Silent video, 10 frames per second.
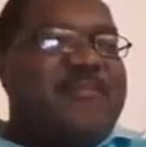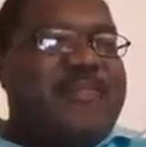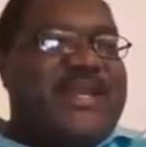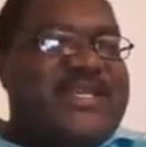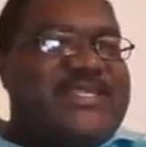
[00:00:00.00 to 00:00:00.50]

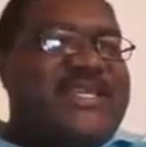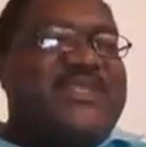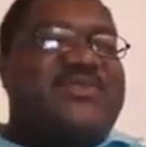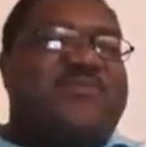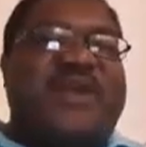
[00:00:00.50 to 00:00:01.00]
companies
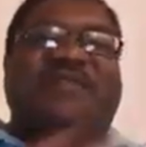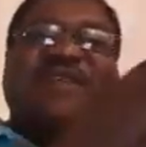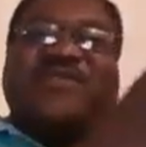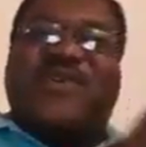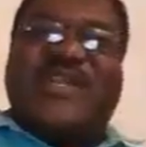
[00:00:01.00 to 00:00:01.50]
into
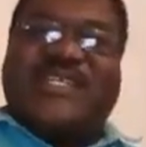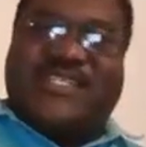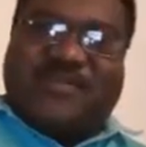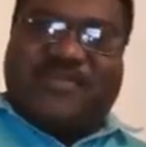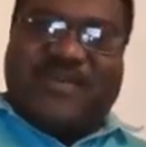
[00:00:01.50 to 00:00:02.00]
private
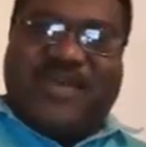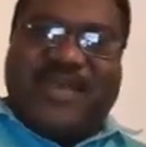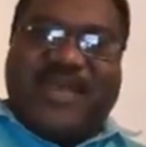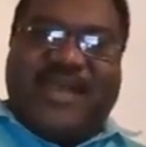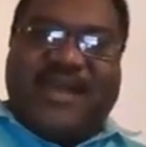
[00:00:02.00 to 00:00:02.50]
ownership.
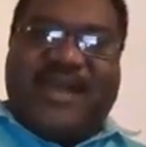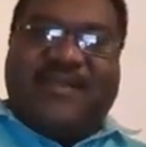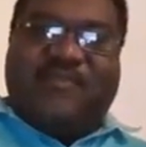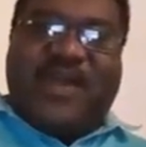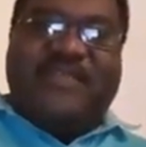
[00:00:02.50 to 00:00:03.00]

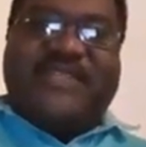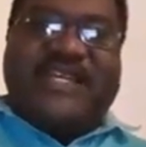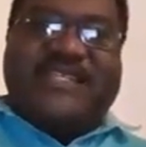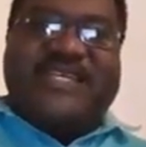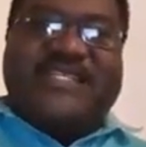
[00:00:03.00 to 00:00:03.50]
And
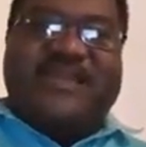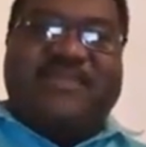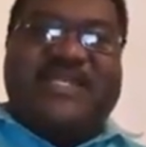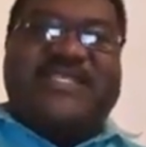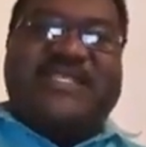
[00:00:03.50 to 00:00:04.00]
privatization
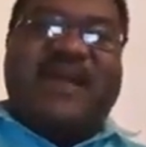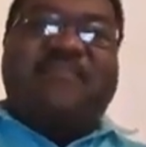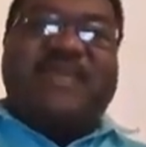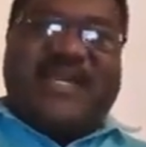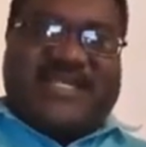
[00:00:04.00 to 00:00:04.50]
means
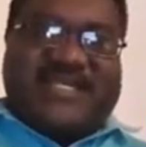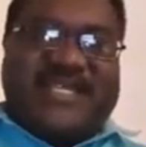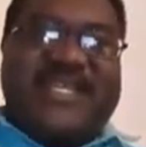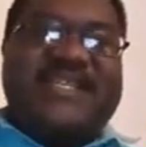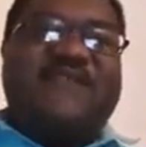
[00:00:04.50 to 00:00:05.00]
Zambians,
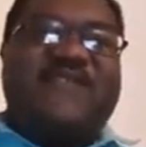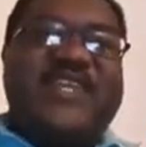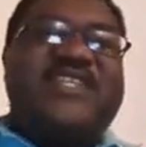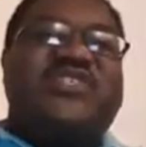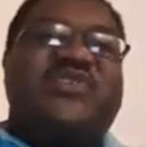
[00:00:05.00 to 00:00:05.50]

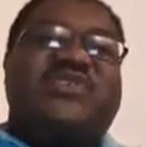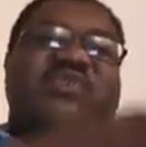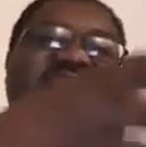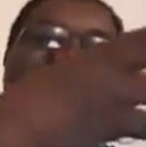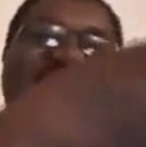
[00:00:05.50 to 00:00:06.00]
individuals
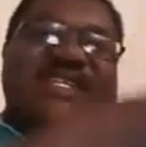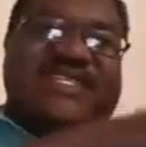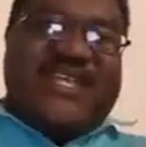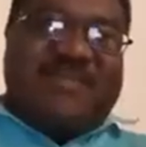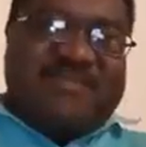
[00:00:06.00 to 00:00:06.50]
within
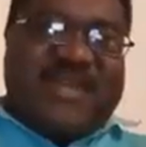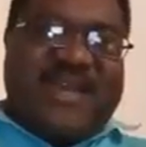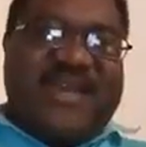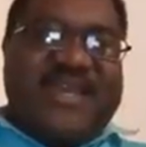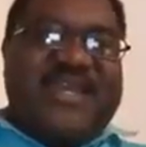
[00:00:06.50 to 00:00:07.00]

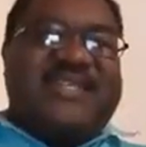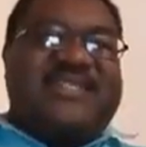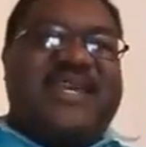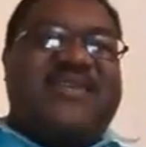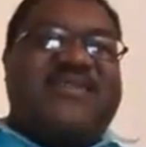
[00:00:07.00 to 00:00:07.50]
Zambia,
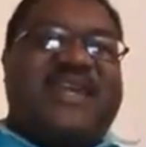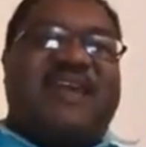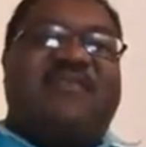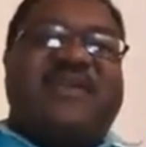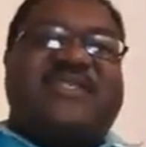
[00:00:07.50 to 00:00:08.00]
instead of the
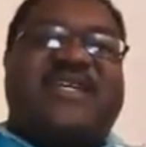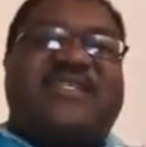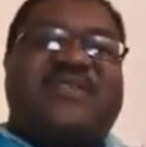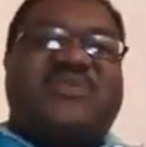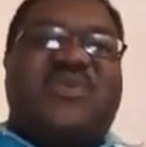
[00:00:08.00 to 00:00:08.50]
government
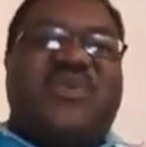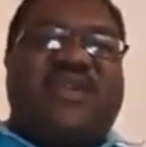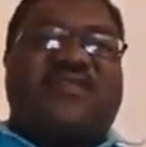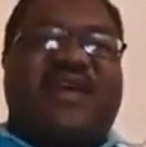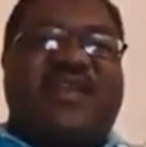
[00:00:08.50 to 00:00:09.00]
starting to own
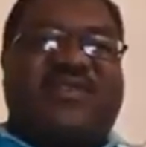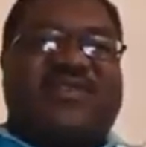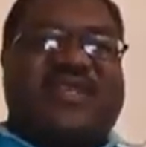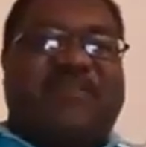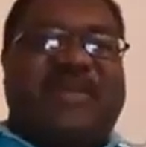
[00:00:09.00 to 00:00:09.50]
and running
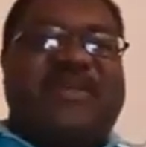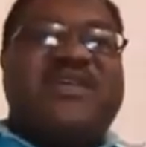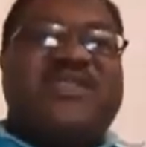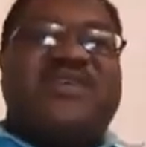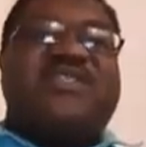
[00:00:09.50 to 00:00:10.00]
those companies,
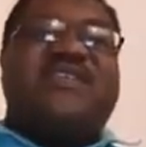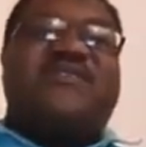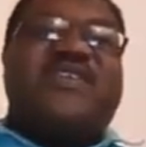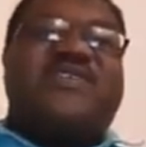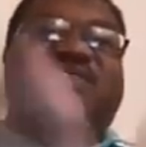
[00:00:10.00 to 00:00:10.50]
those
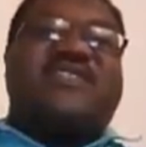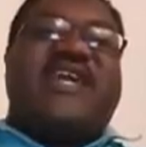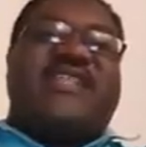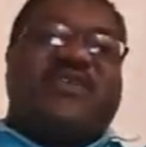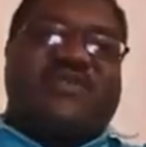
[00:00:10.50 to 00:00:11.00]
individuals
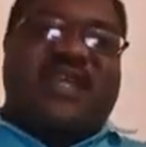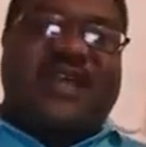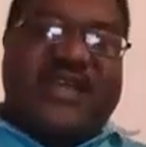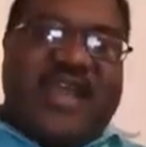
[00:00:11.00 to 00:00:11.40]
take those